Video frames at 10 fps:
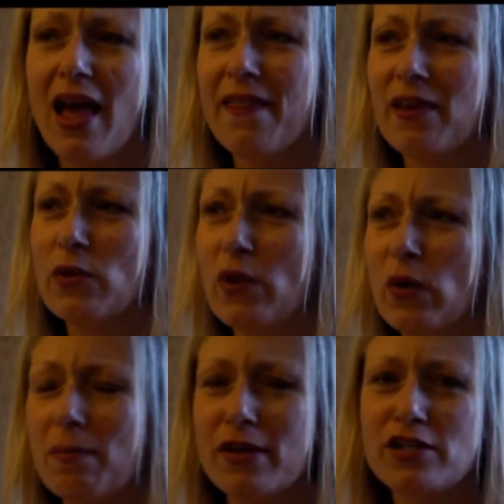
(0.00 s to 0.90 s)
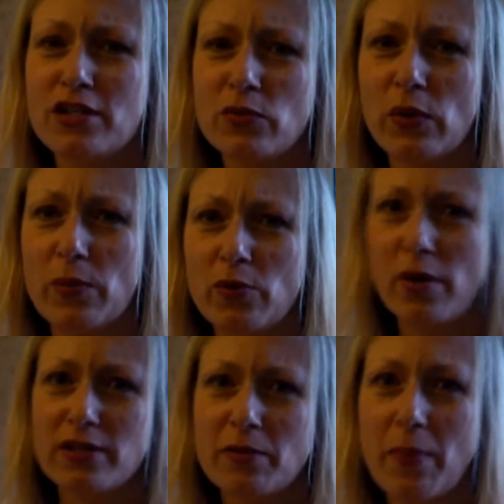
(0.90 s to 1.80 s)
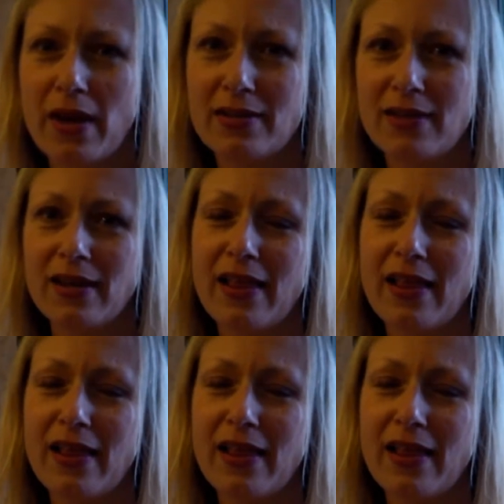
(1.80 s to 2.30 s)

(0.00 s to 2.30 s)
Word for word: I think that we mentioned we were going to paint it